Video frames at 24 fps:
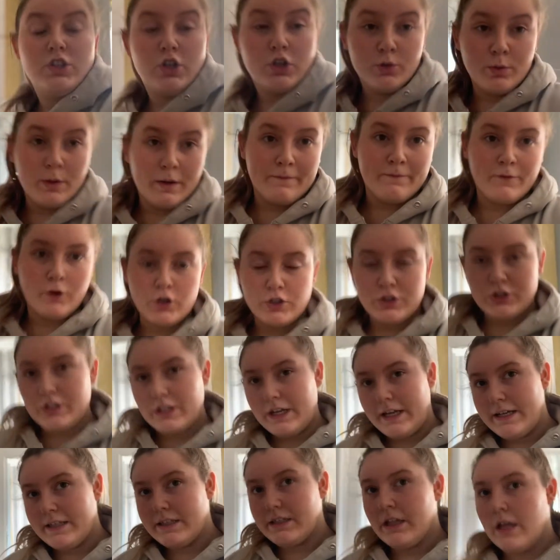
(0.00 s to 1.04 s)
21st
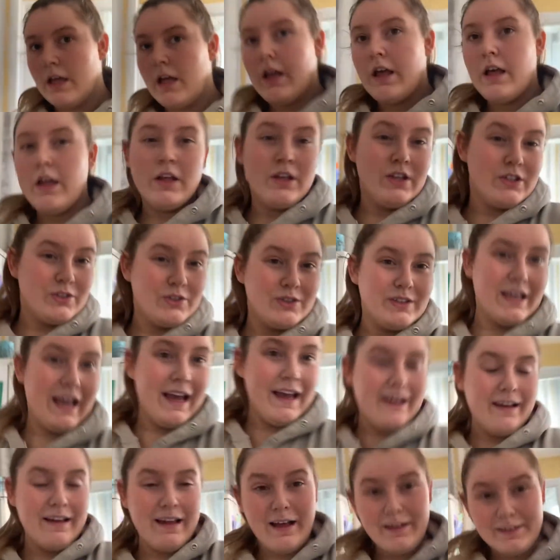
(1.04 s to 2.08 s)
tonight. So
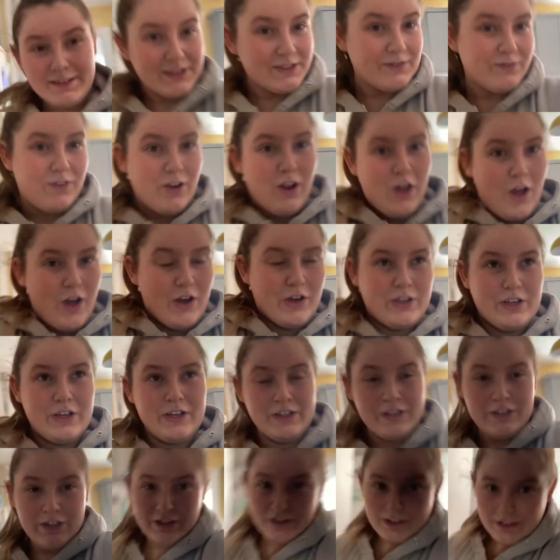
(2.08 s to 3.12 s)
yeah, I'll just vlog
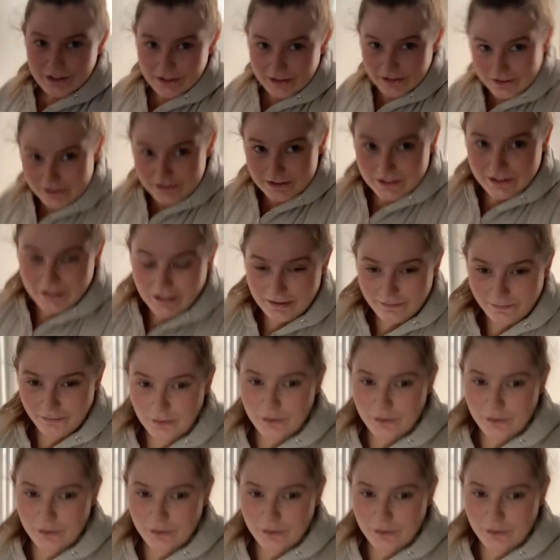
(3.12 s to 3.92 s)
tonight for you